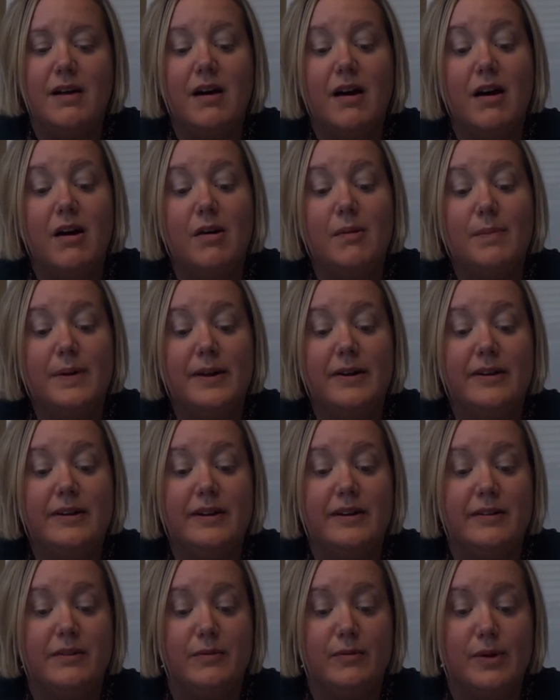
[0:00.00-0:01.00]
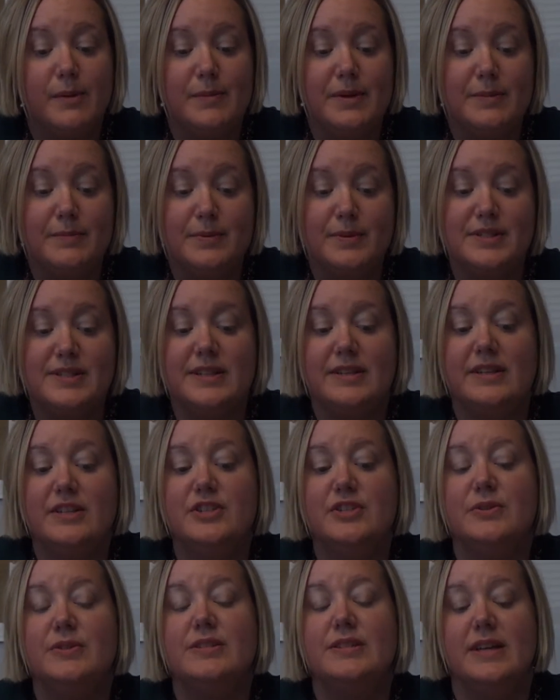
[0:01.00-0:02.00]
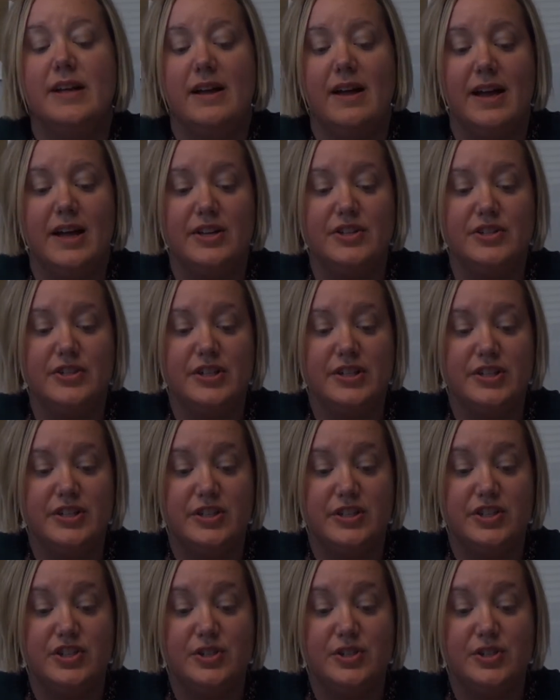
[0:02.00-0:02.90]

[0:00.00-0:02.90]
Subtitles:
All perinatal women presenting to a psychiatrist